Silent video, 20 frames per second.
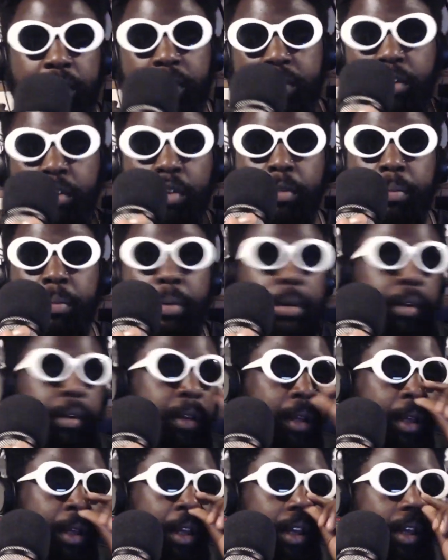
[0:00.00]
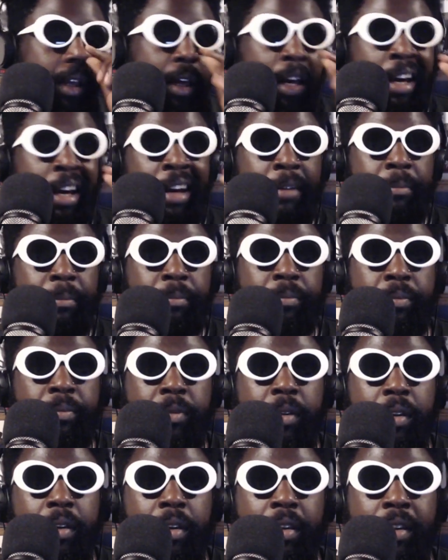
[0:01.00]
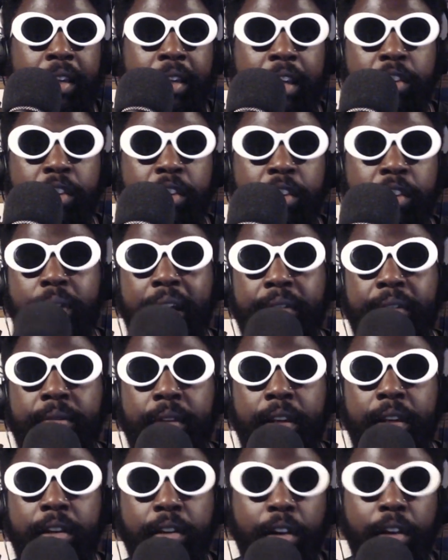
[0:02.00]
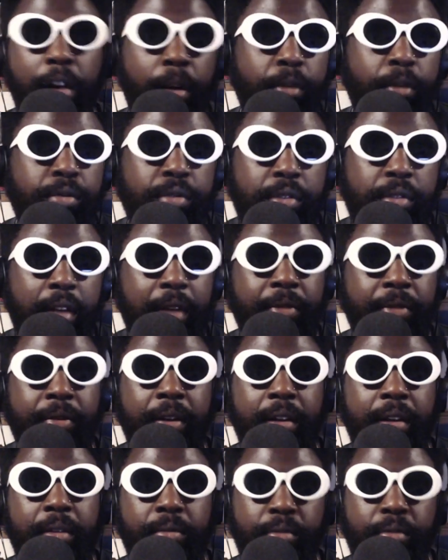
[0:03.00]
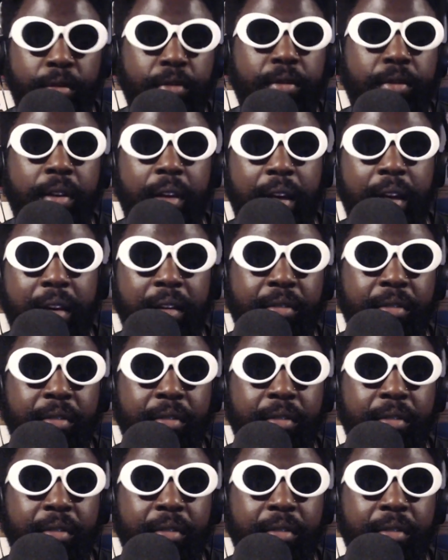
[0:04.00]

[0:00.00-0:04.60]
it's open um then you would have in a close, I think, route uh,